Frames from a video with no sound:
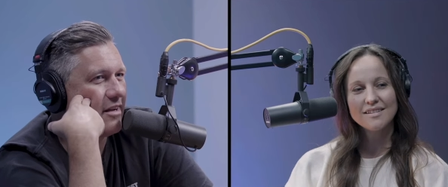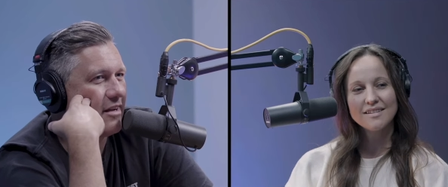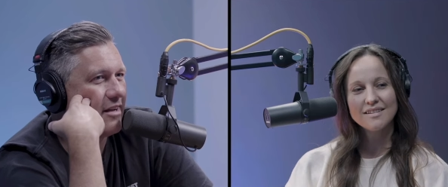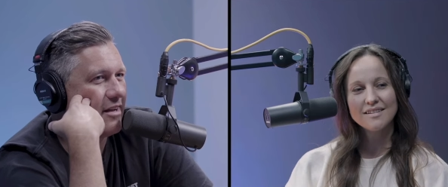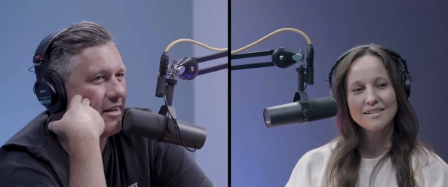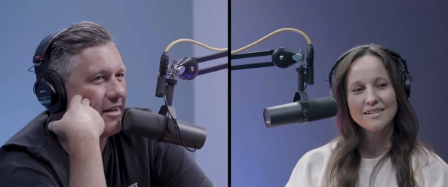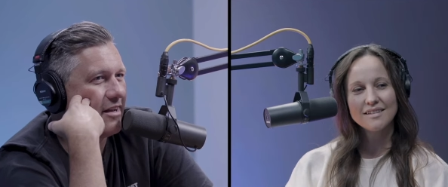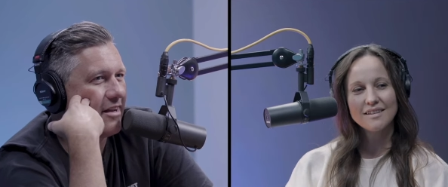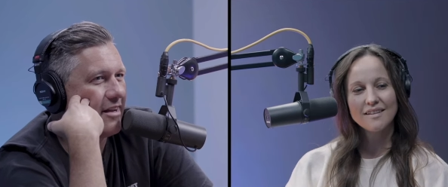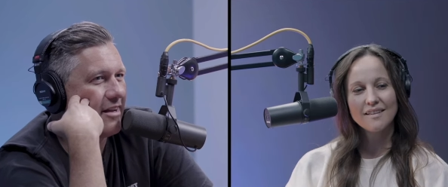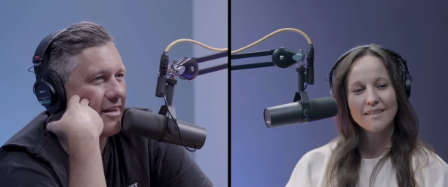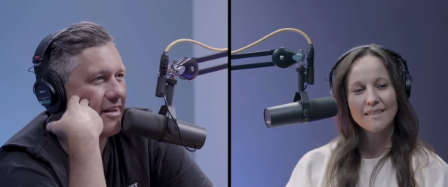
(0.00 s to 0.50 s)

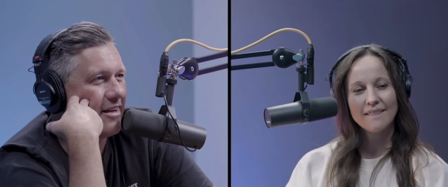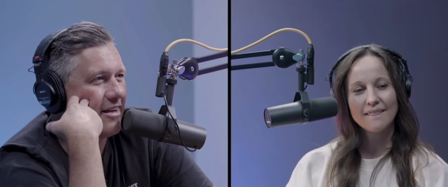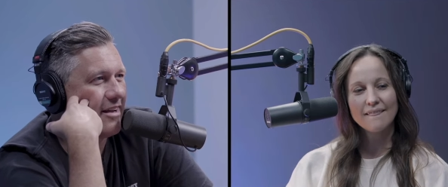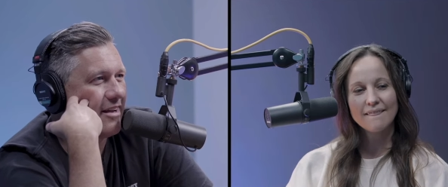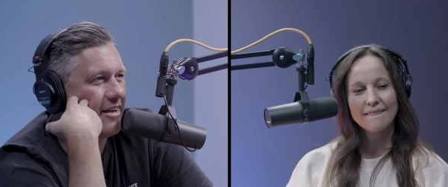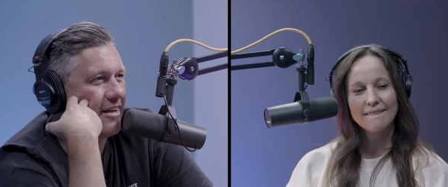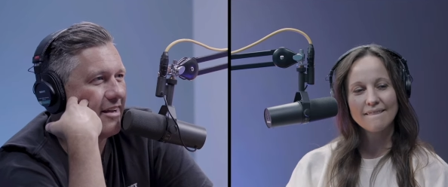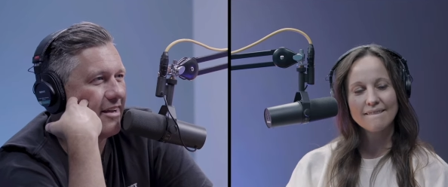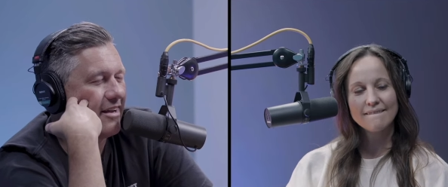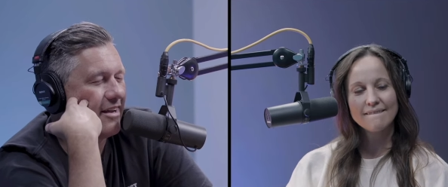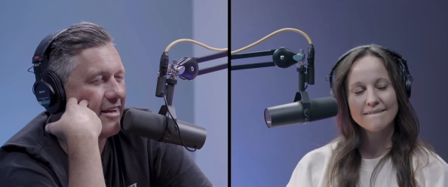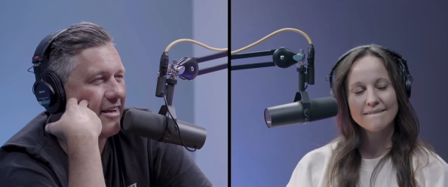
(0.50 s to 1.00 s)

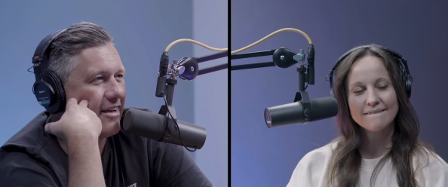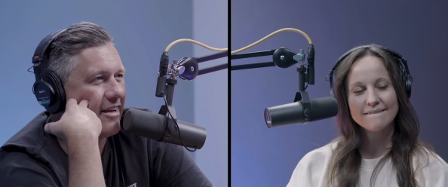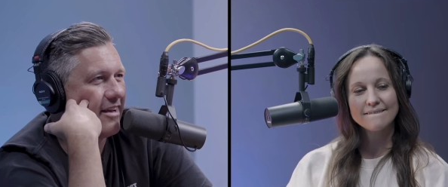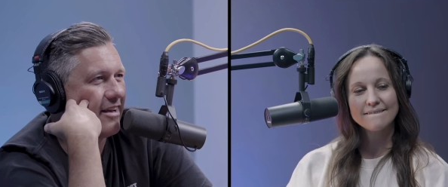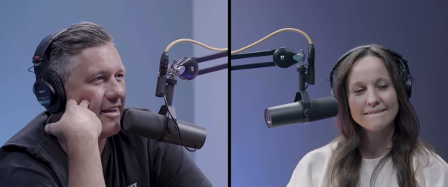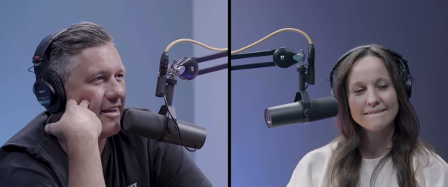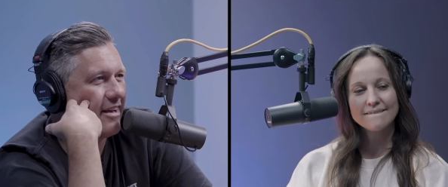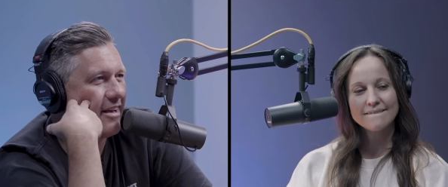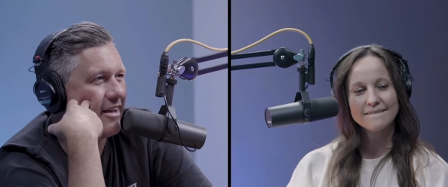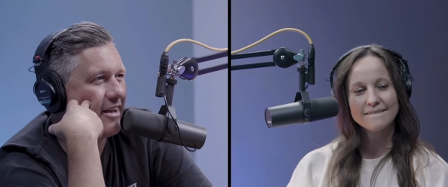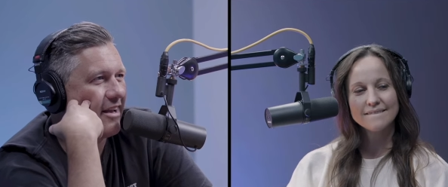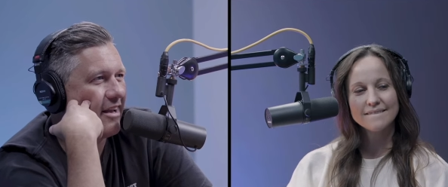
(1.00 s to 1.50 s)

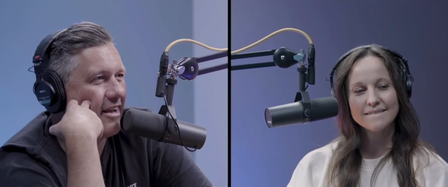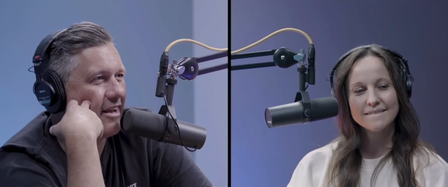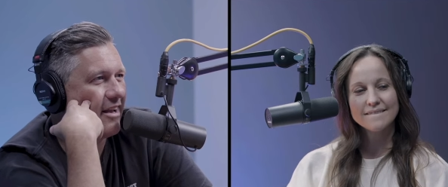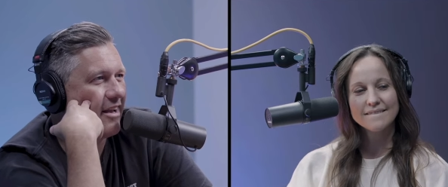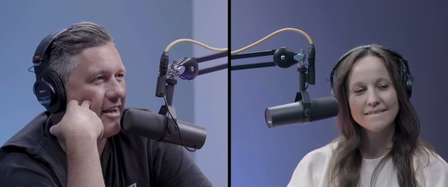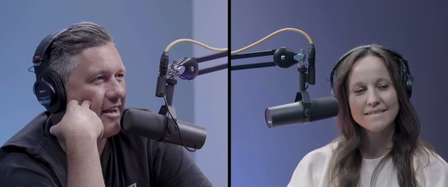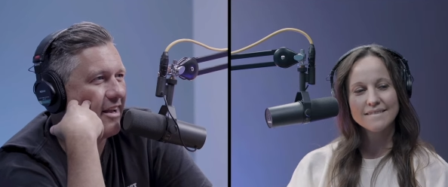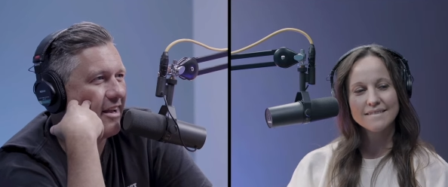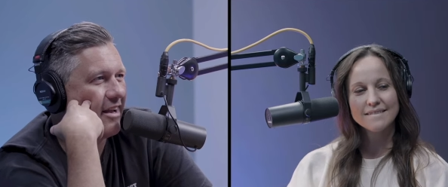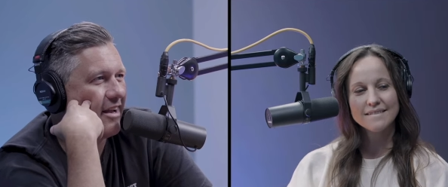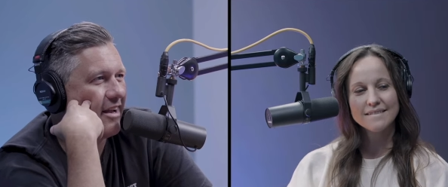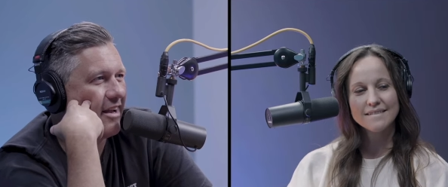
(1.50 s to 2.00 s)

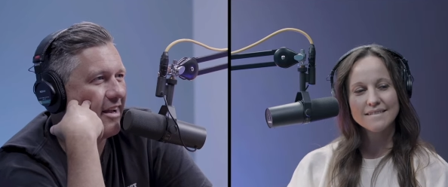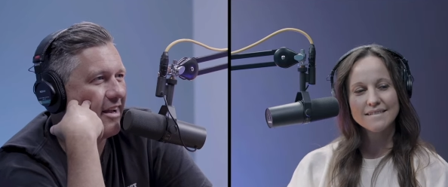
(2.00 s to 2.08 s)
(no one is talking)